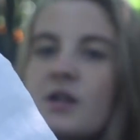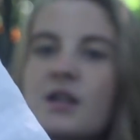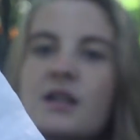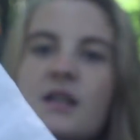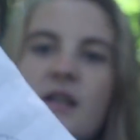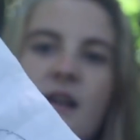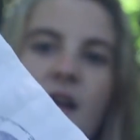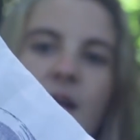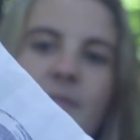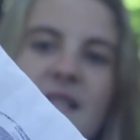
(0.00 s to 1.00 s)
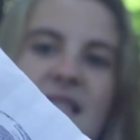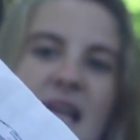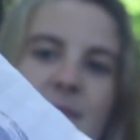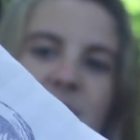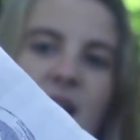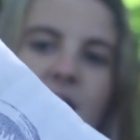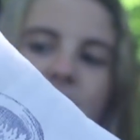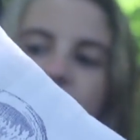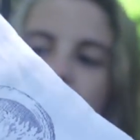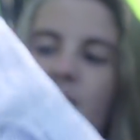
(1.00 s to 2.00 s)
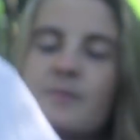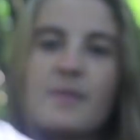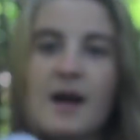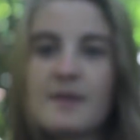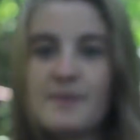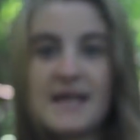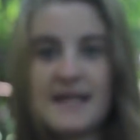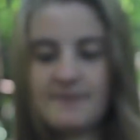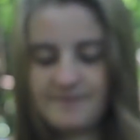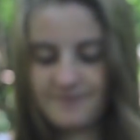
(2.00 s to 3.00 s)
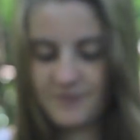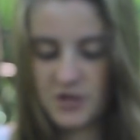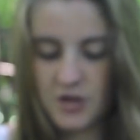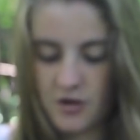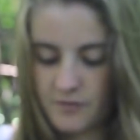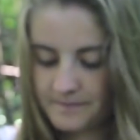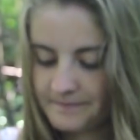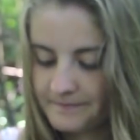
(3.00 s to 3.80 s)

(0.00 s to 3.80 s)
were stamped on there by me. So